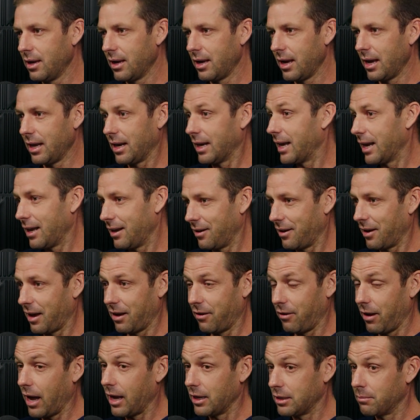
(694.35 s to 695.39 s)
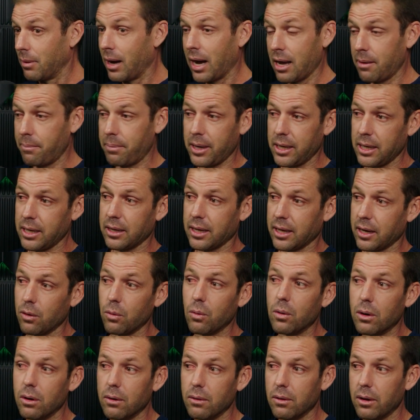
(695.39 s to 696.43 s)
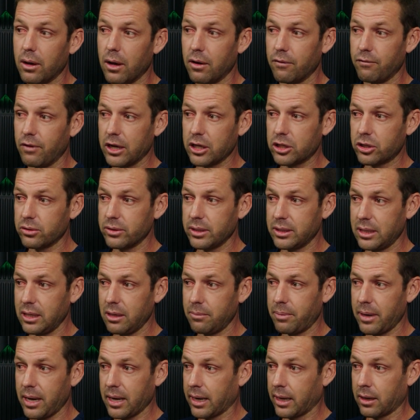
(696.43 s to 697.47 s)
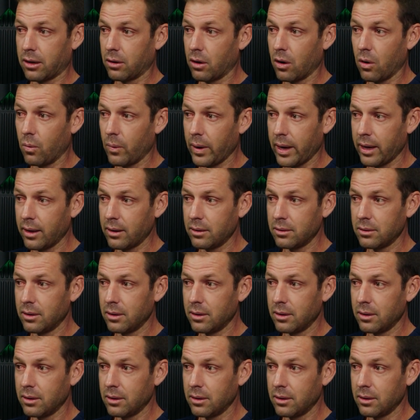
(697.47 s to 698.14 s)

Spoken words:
And again, it's my opinion that it will eventually depeg. I don't know when.